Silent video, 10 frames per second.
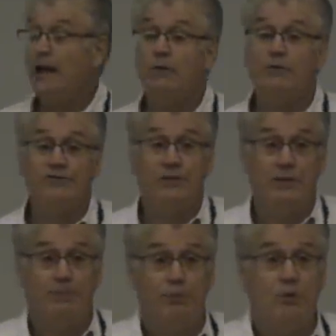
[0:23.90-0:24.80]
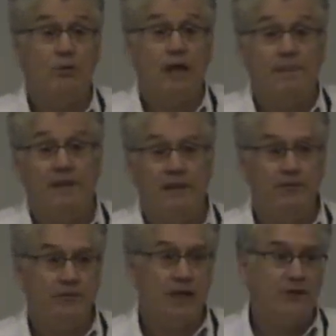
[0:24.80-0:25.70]
and also the Program in
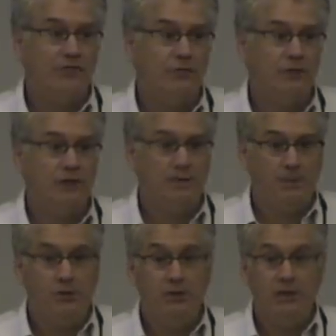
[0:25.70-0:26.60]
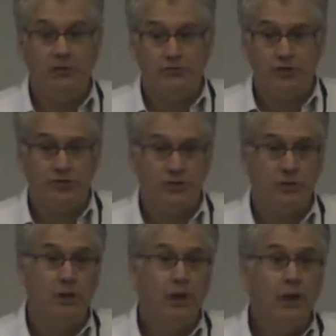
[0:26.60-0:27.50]
International and Community
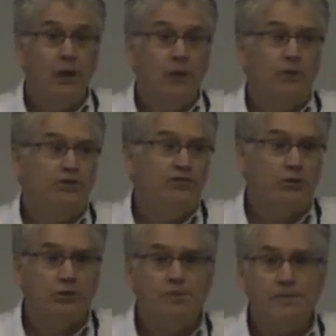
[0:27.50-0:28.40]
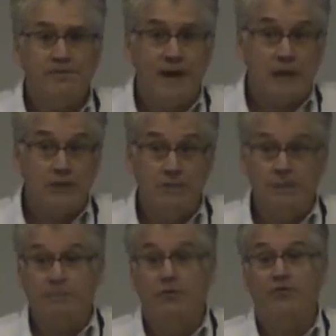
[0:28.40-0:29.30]
Nutrition, which is a group of faculty
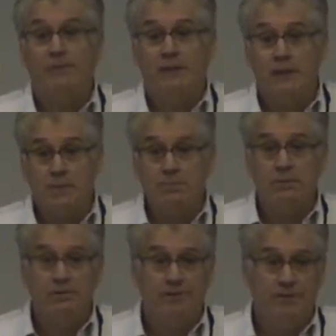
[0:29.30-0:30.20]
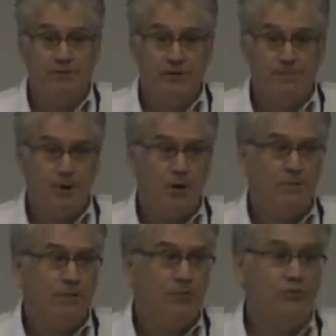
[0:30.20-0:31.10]
members from a number of different
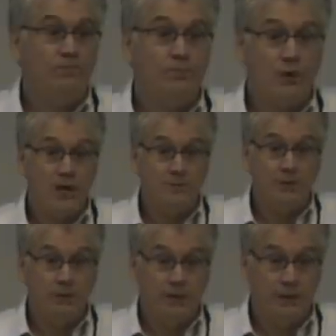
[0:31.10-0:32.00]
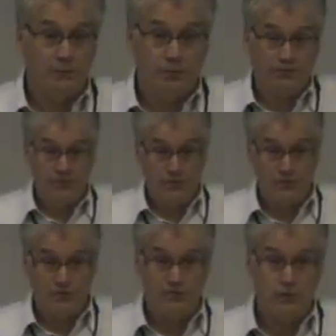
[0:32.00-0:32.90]
departments whose primary
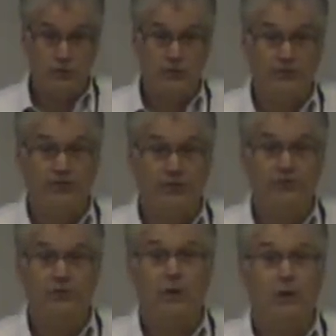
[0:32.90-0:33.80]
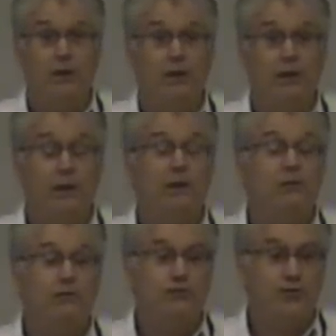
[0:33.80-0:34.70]
research focus is on the
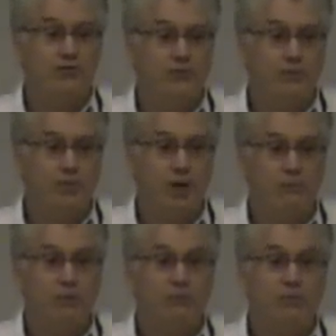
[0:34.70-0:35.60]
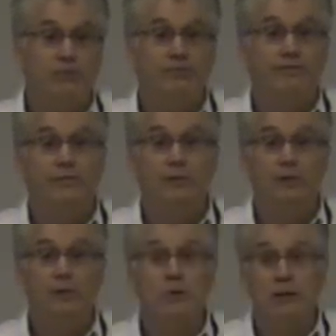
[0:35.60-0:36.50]
nutritional problems of
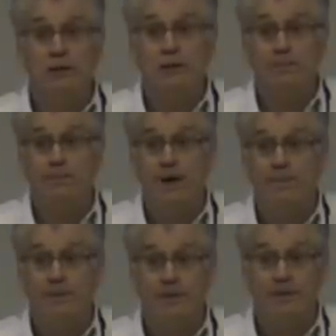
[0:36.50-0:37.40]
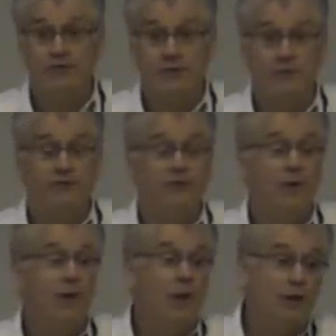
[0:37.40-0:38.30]
low-income populations,